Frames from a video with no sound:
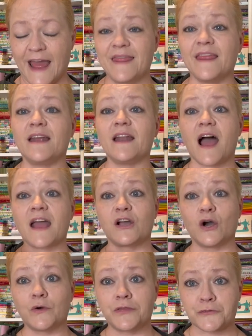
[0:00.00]
And then I
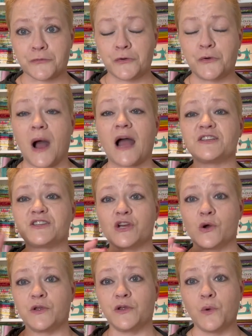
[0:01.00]
go through, I
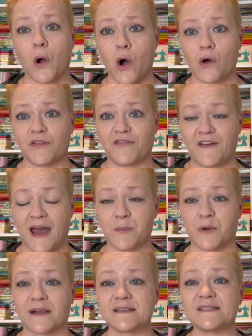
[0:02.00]
show you all the
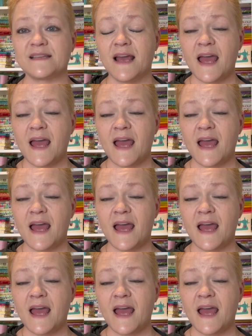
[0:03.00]
fabrics